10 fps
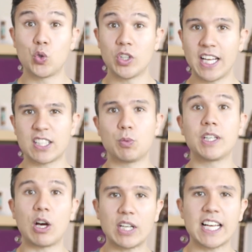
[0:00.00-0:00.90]
to the next
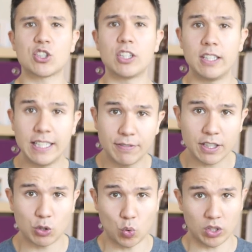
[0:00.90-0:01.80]
without actually
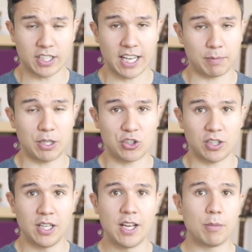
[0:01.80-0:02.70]
leaving Google Tag
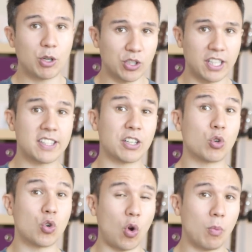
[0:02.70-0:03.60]
Manager because it's a
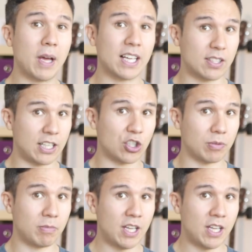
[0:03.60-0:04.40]
Chrome extension.